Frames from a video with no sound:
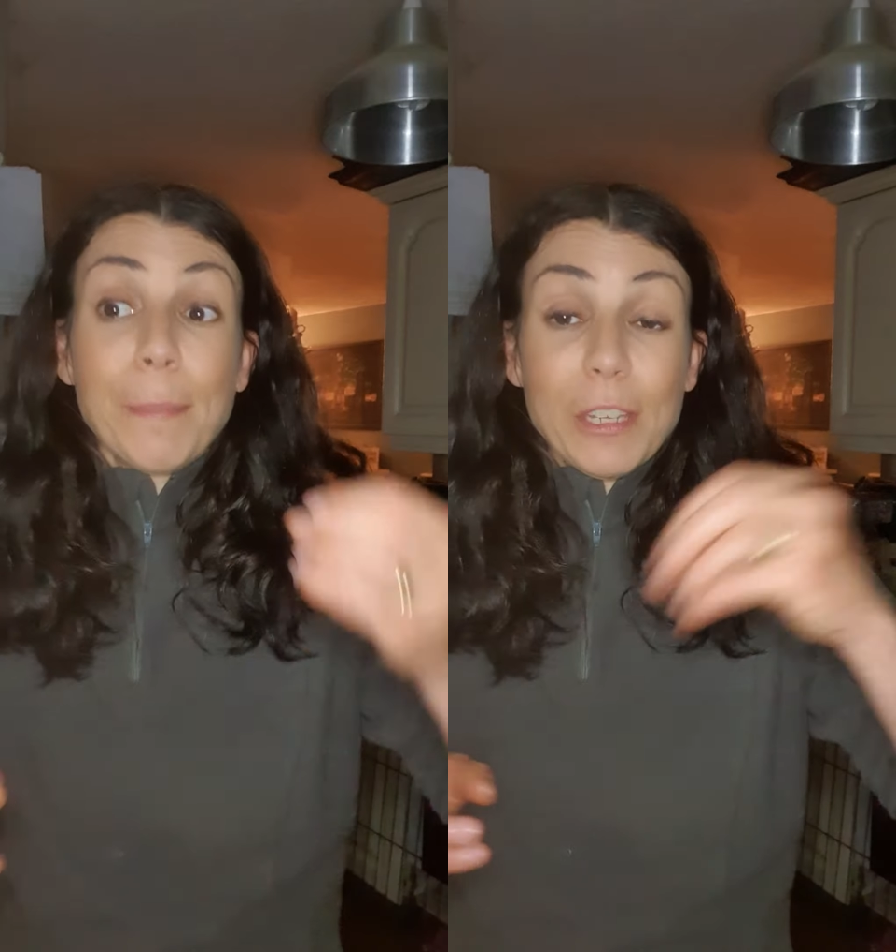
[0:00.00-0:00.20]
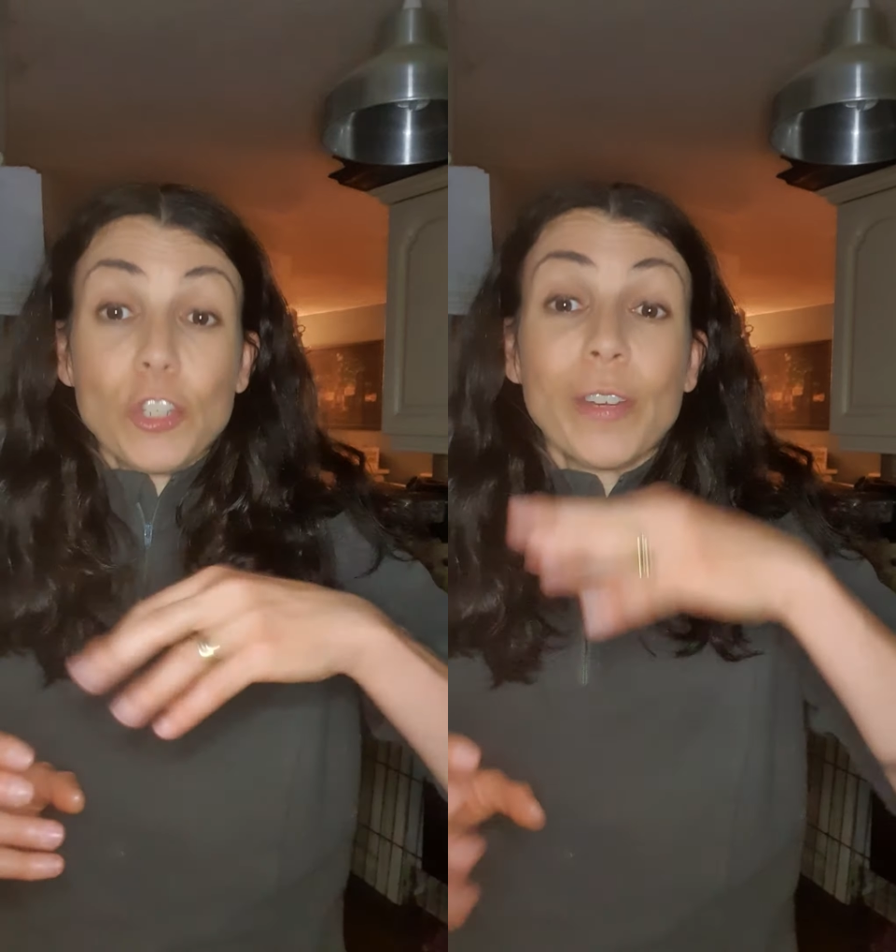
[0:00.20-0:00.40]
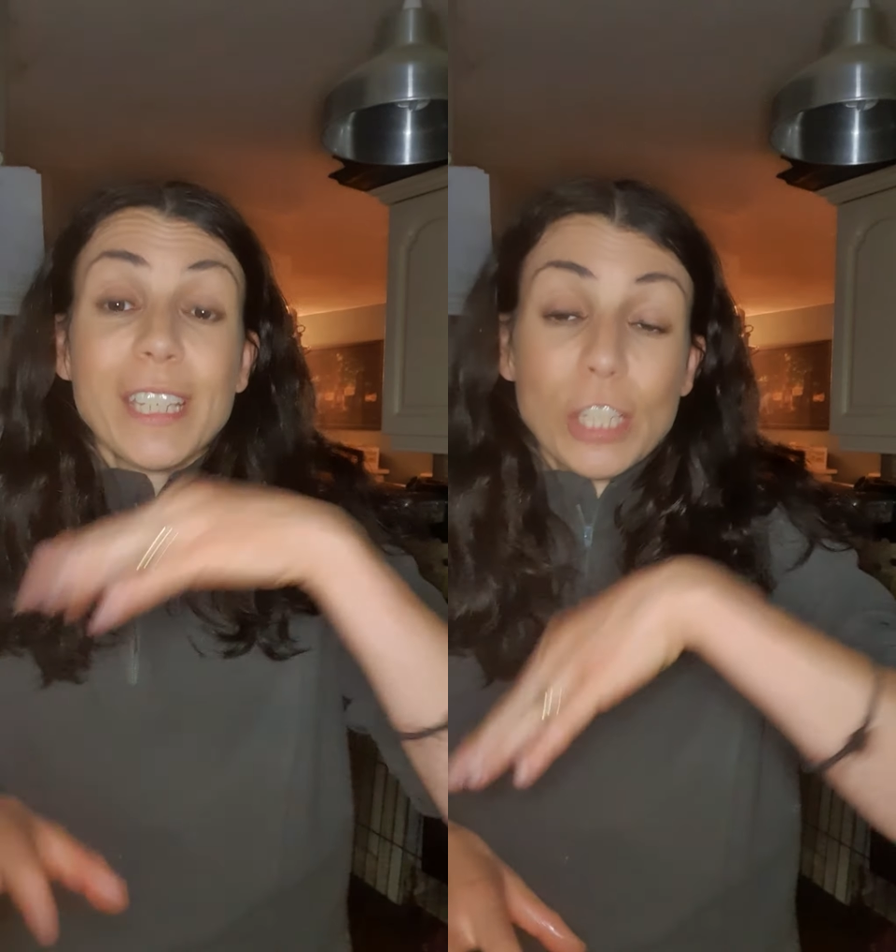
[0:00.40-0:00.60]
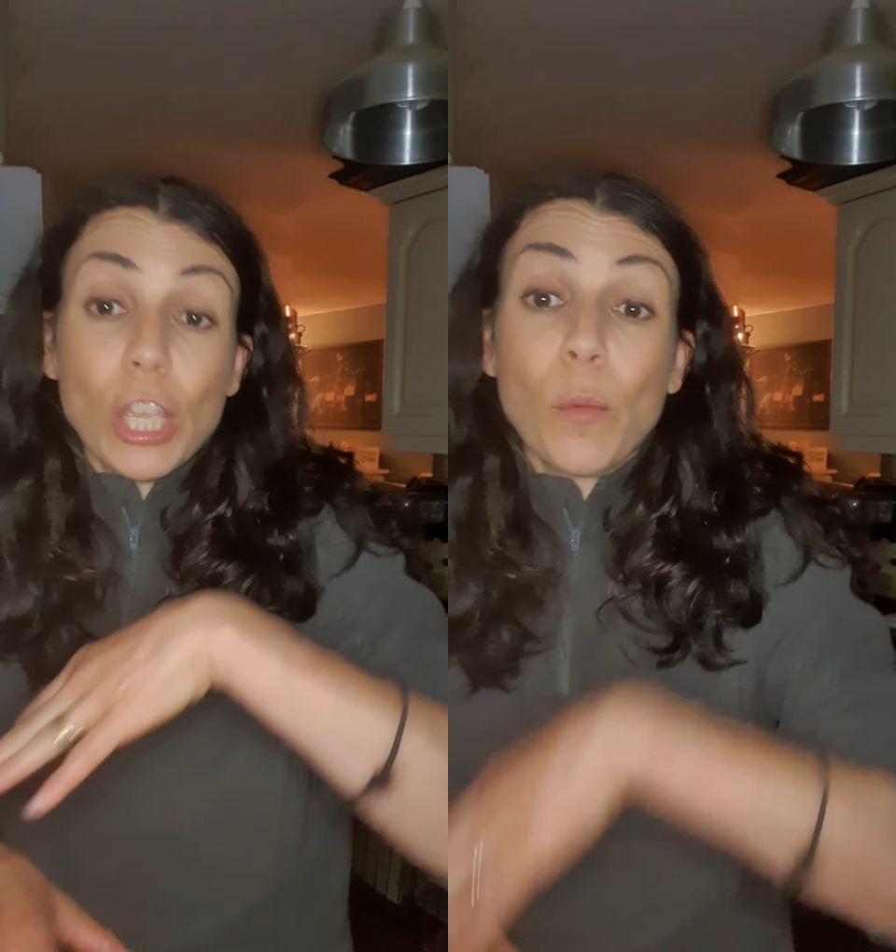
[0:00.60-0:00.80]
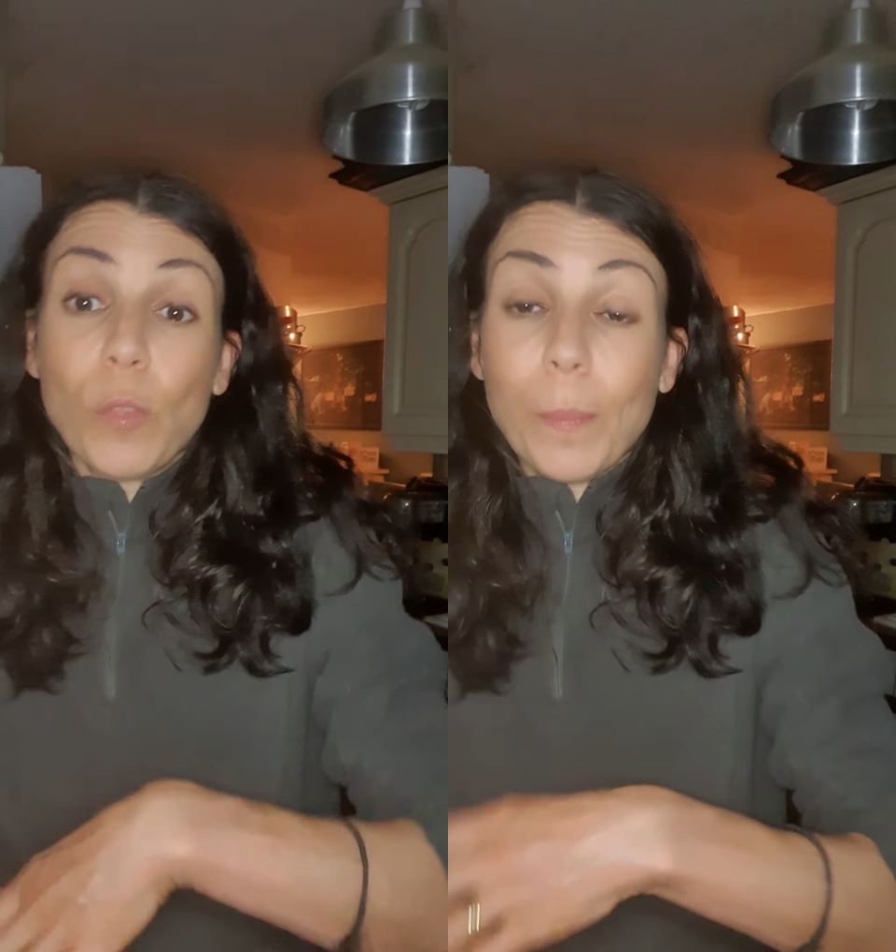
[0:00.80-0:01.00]
make sure it doesn't
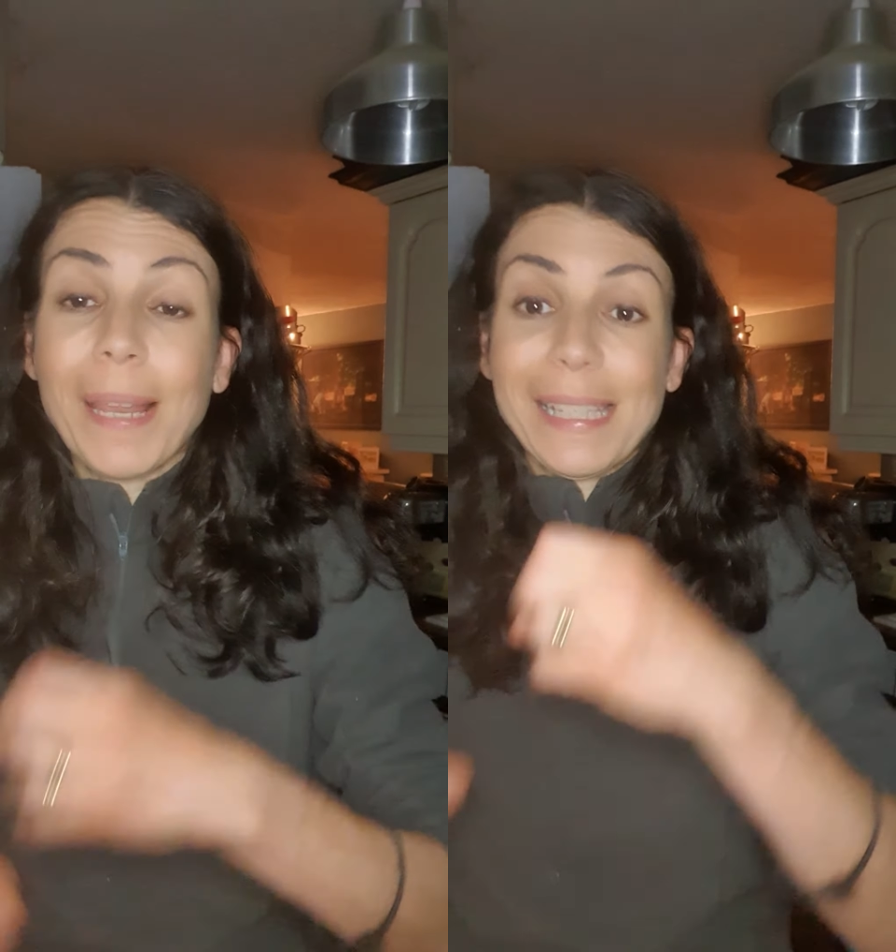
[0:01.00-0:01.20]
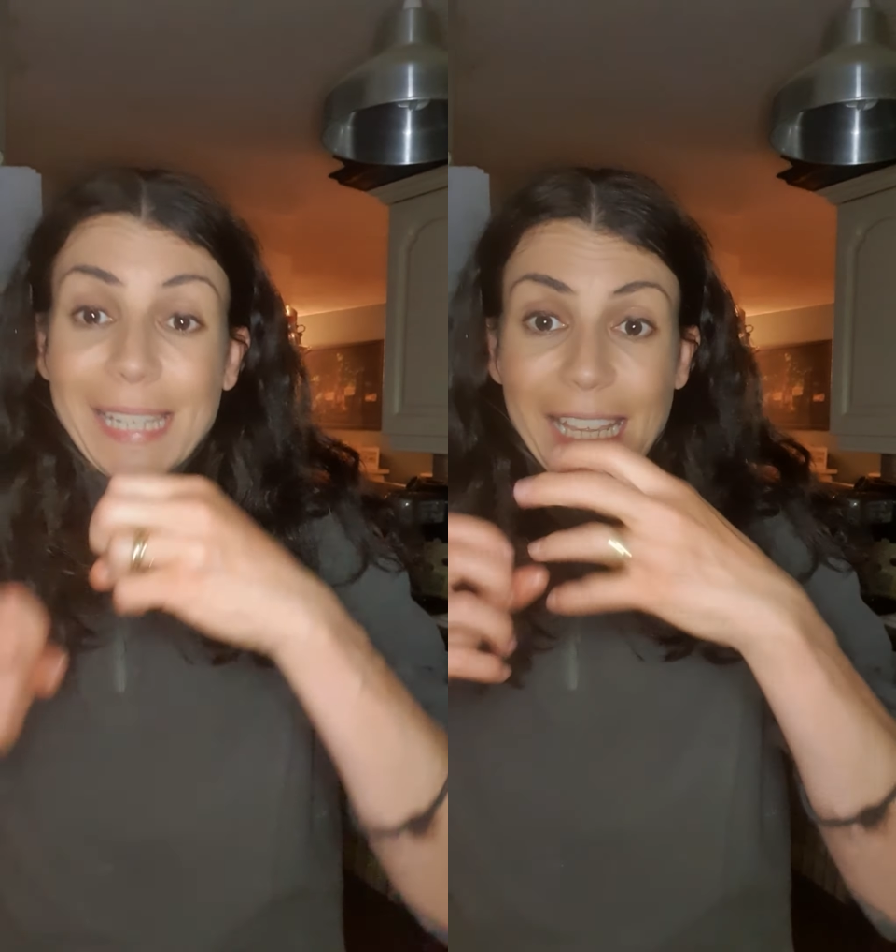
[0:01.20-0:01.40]
go on the plastic,